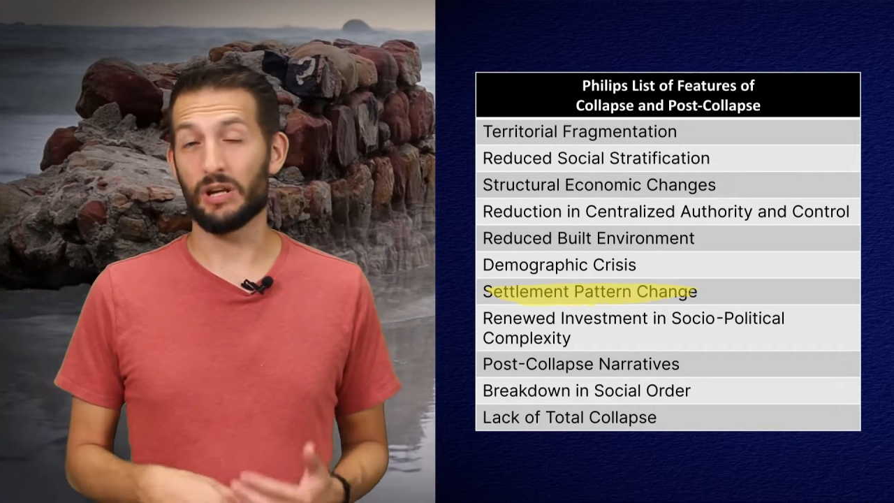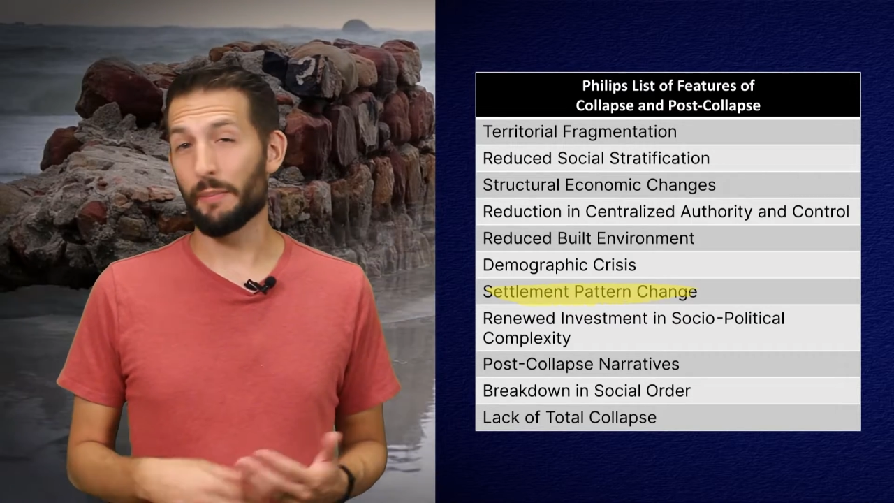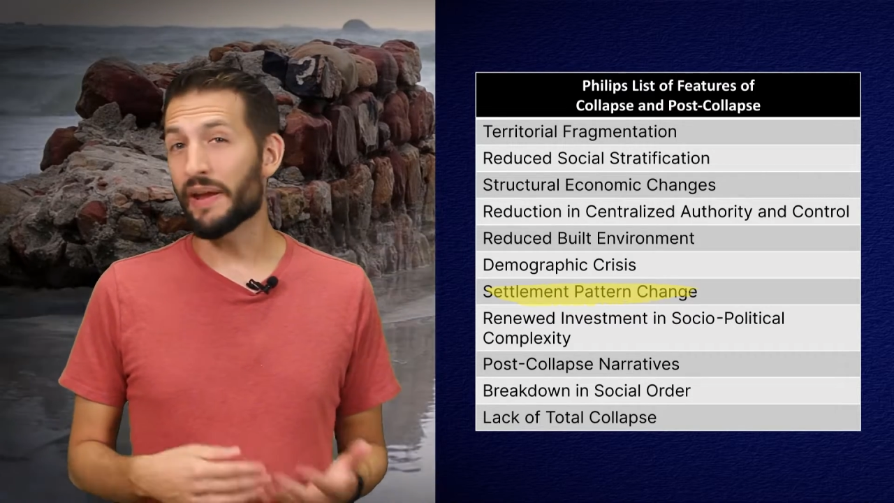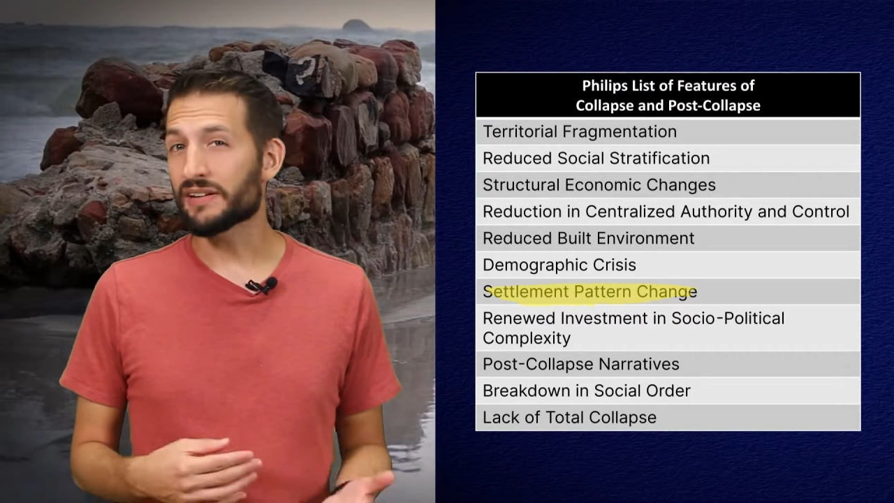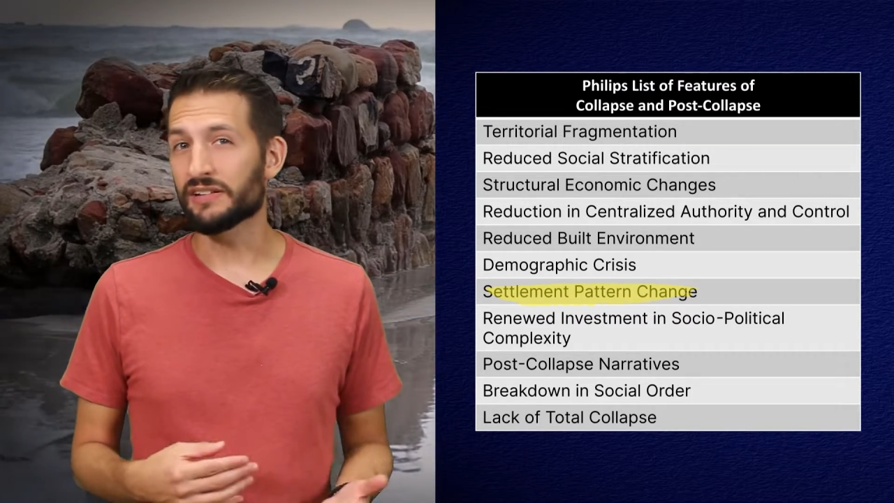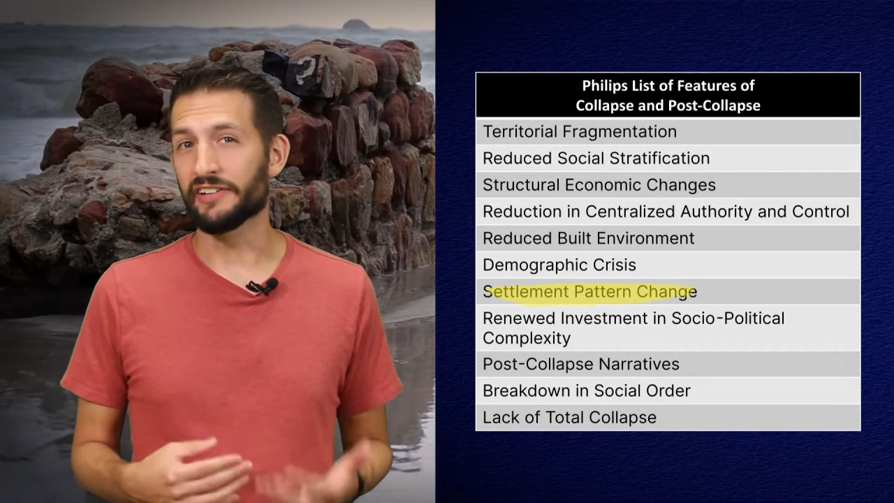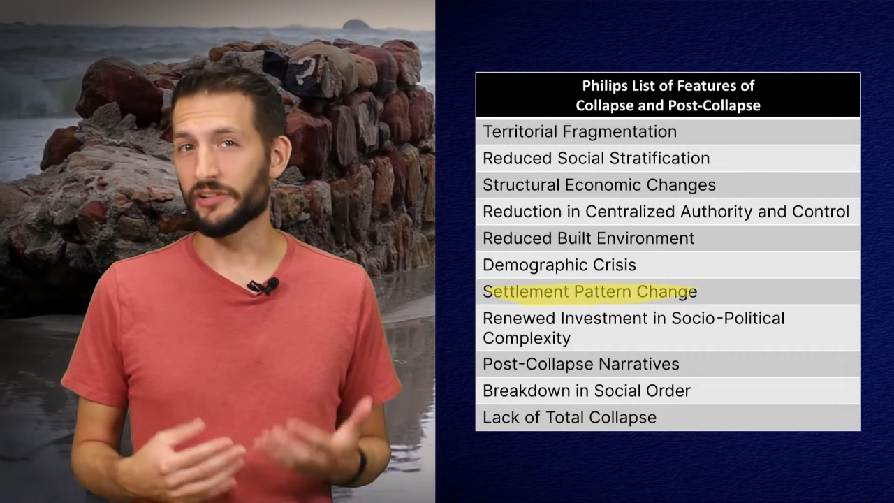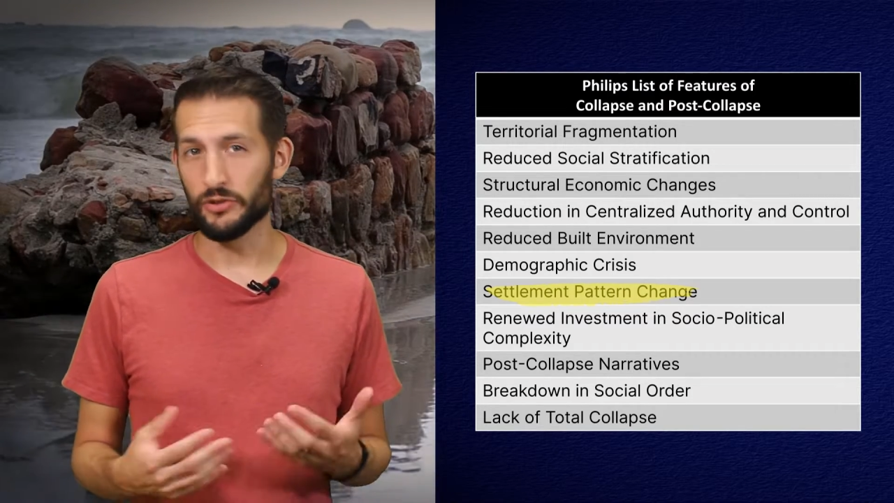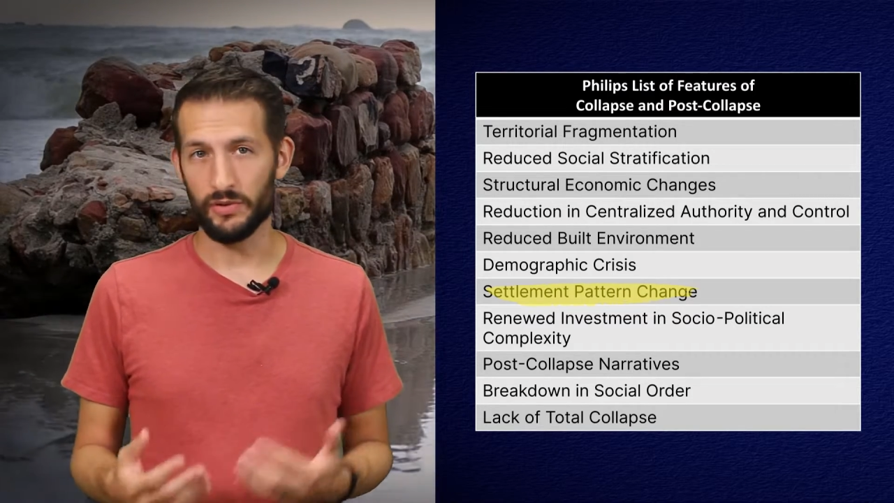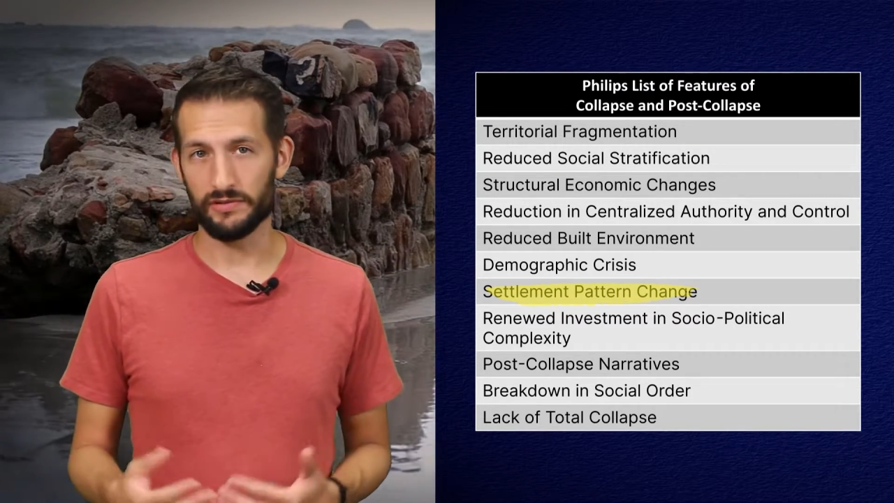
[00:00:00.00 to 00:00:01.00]
abandoned
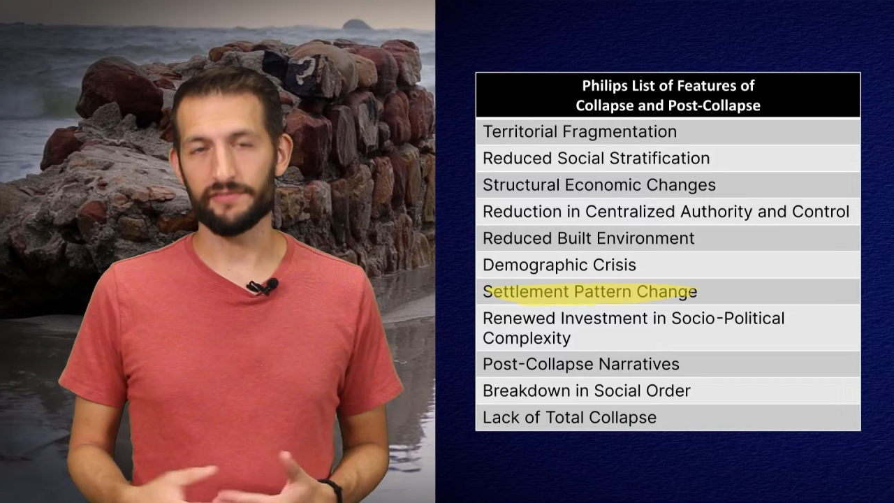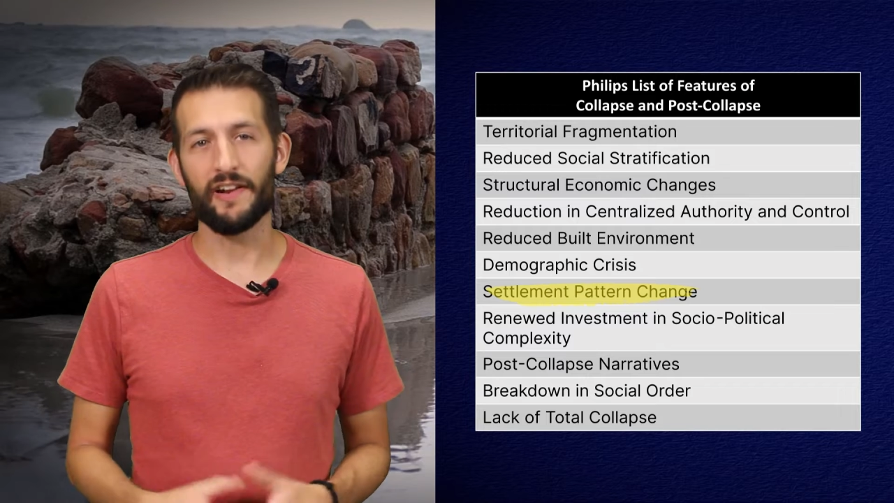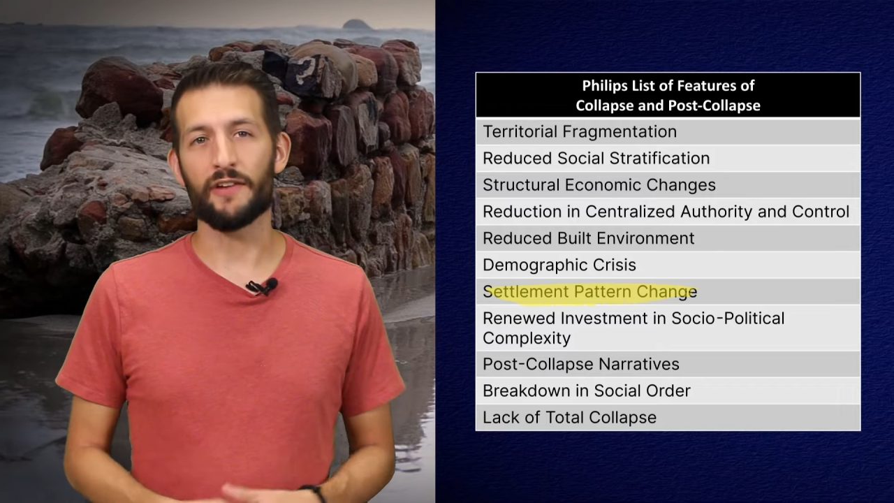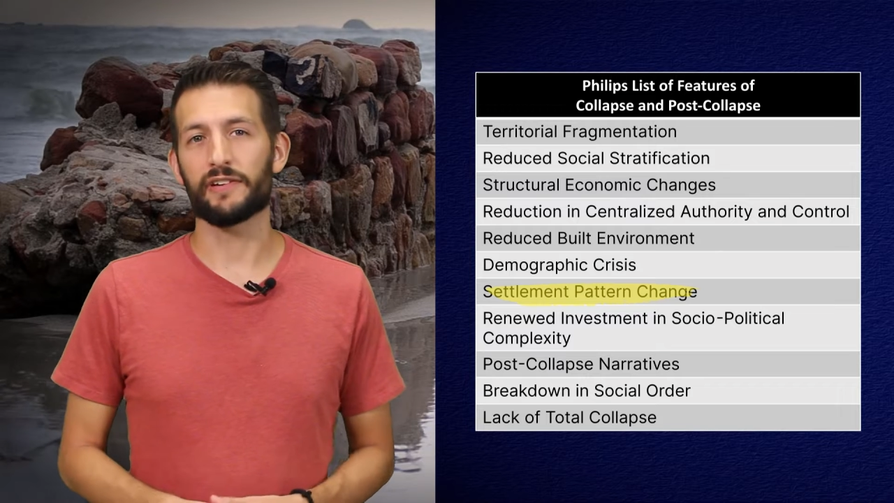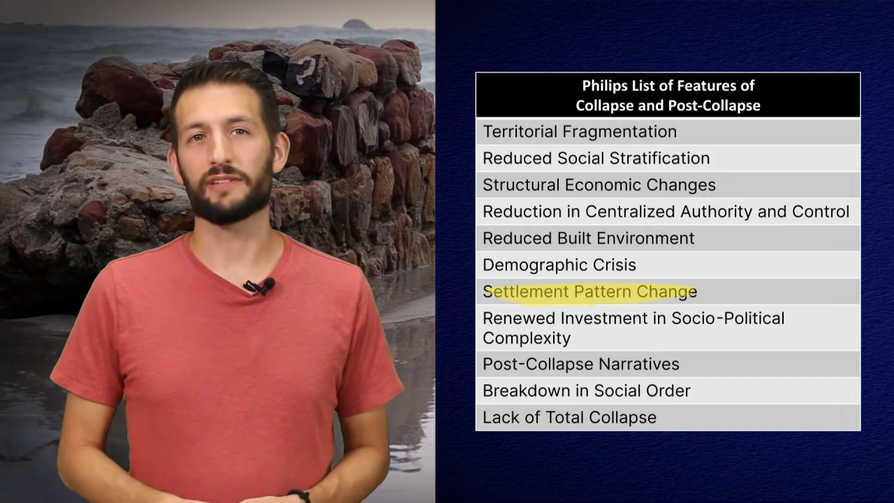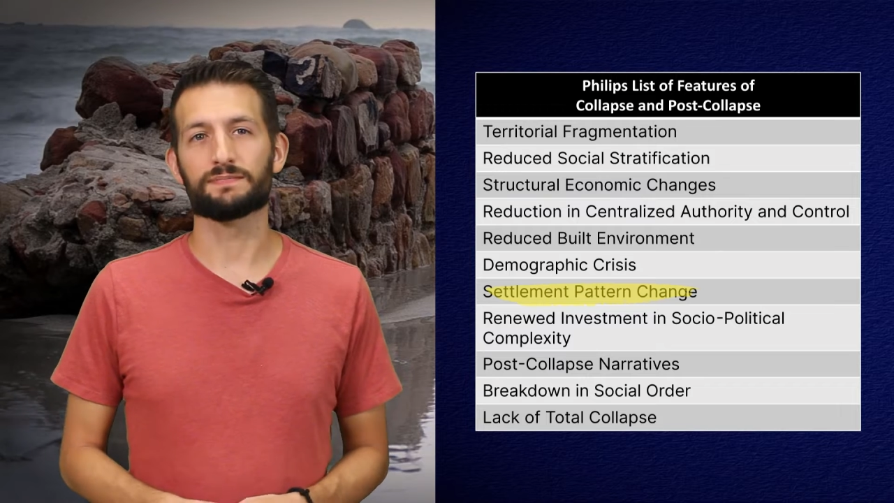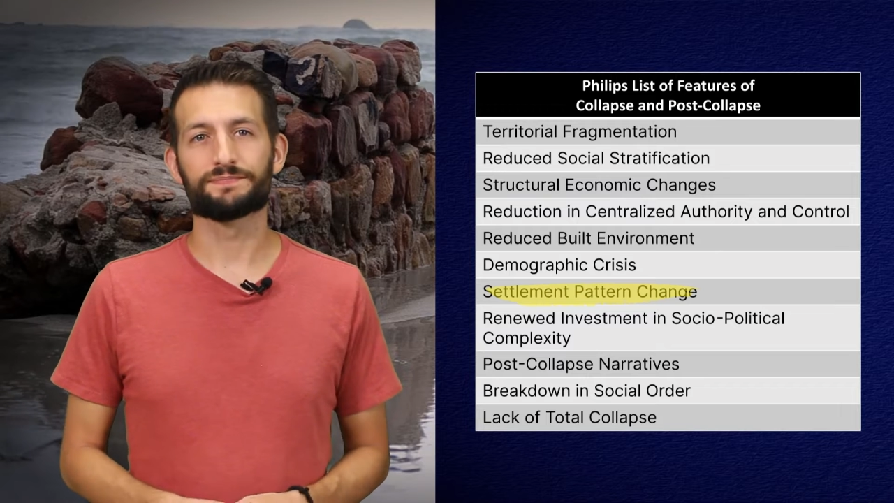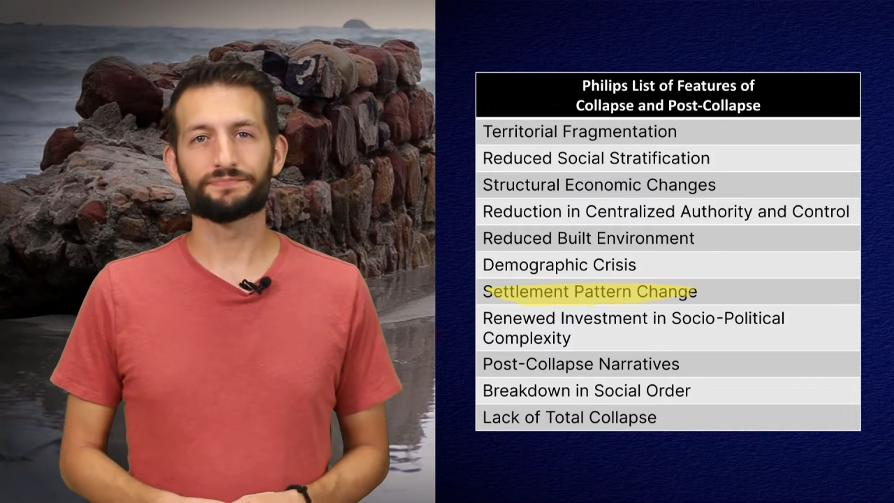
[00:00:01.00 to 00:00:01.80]
and new ones are founded.